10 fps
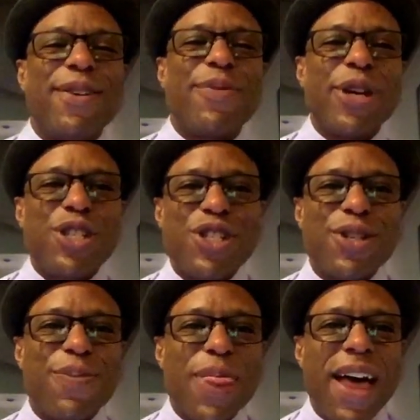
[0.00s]
which
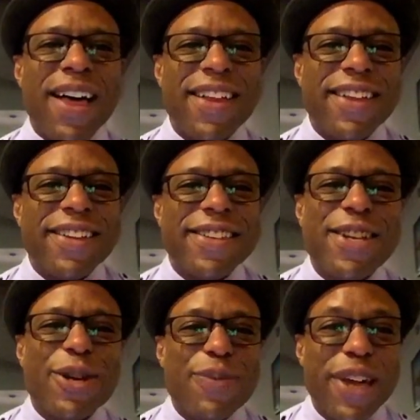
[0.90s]

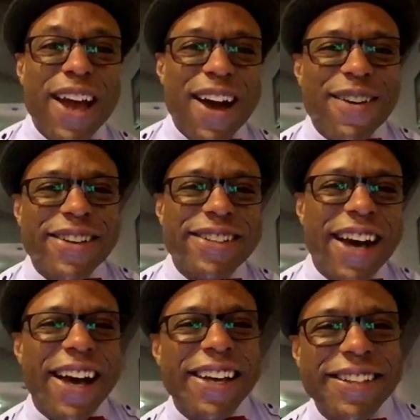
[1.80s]
took me an hour to
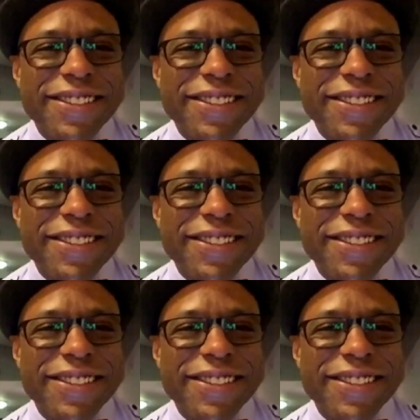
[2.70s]
tie.